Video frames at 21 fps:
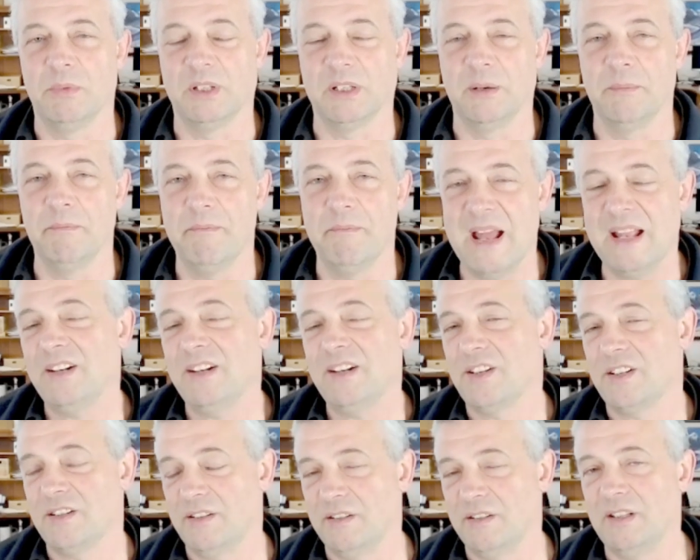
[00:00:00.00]
They're meant,
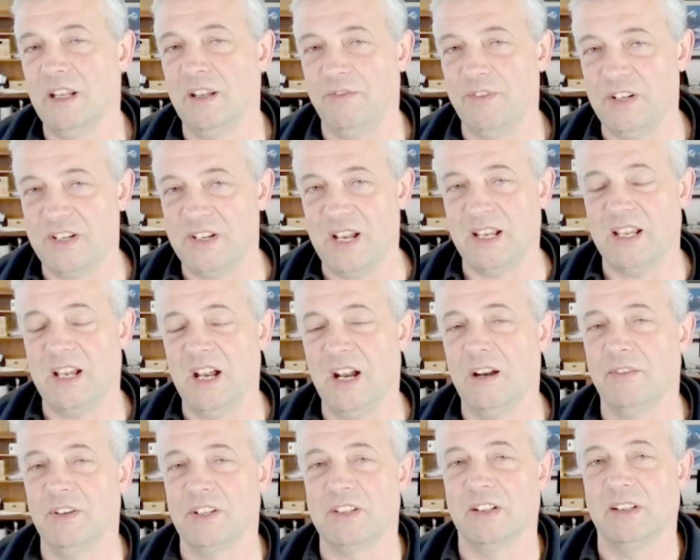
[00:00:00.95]
if you take care of
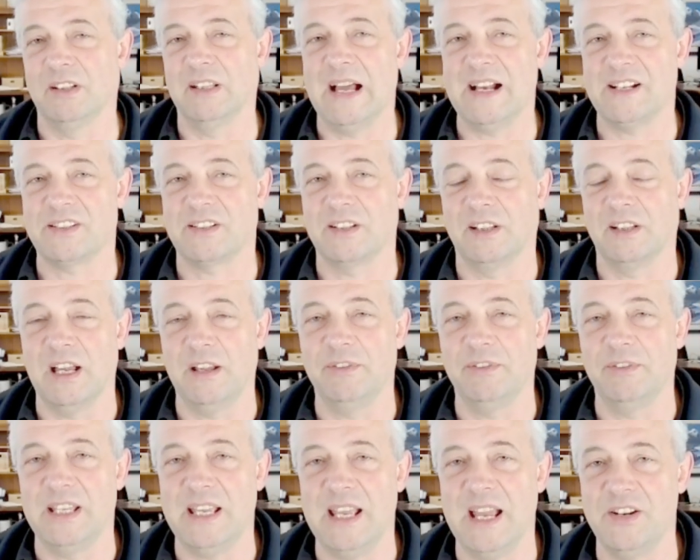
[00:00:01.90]
it, to last the life of
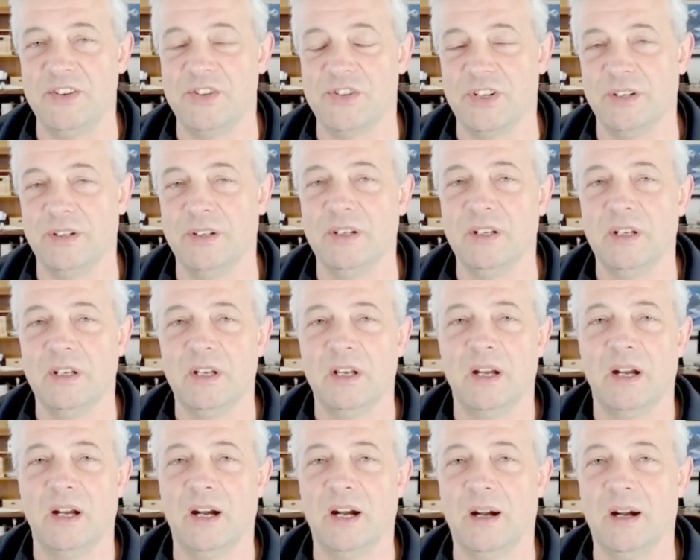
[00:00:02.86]
the engine.
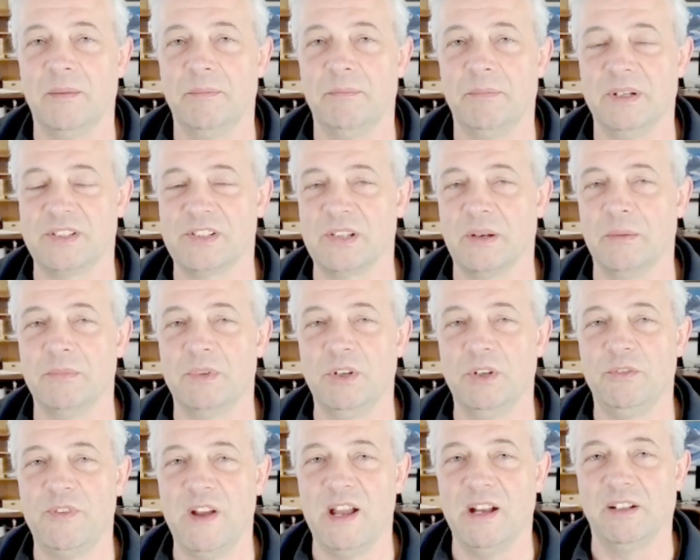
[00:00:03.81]
But some do
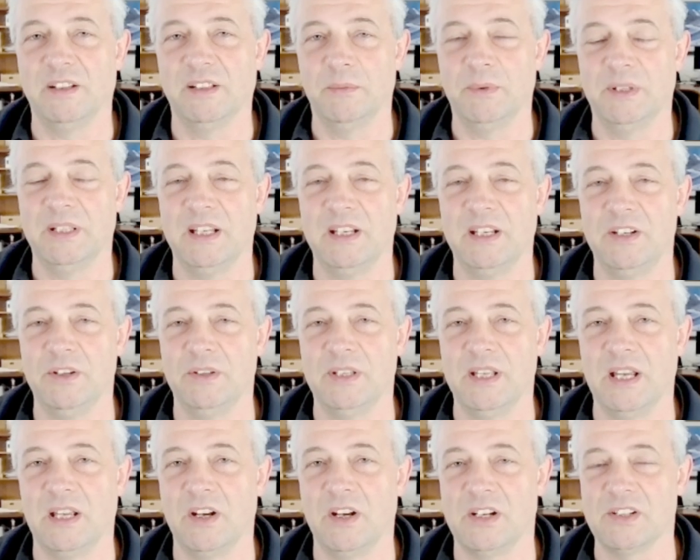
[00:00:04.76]
fail, and when they do, they
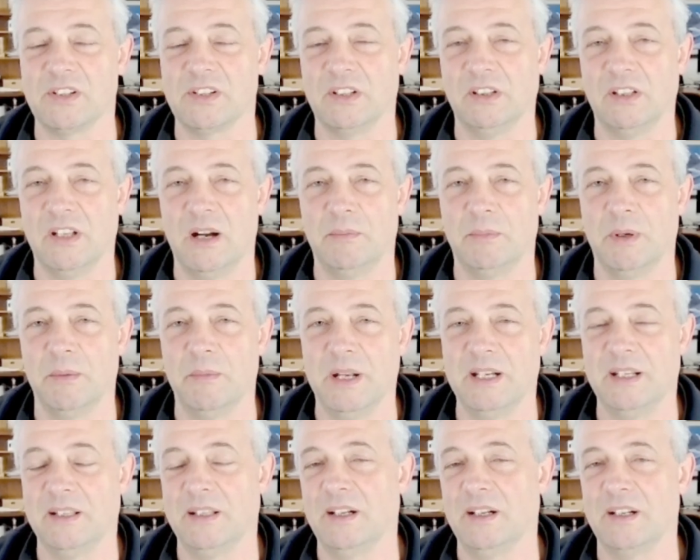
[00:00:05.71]
cost a lot more money
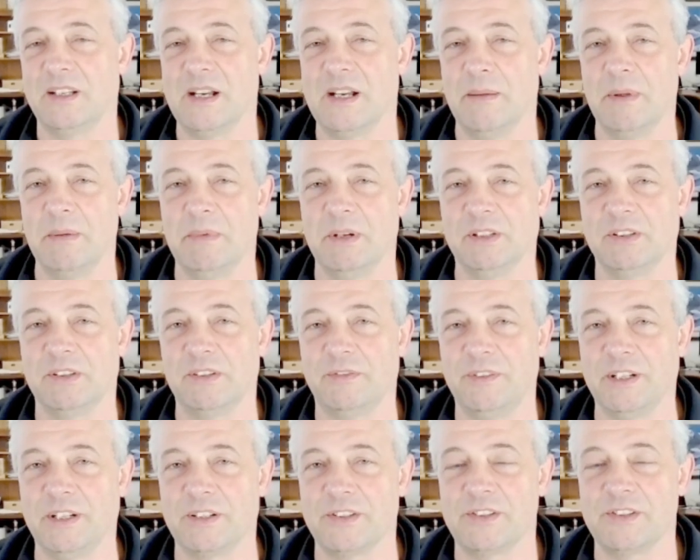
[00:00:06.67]
than a timing belt to fix.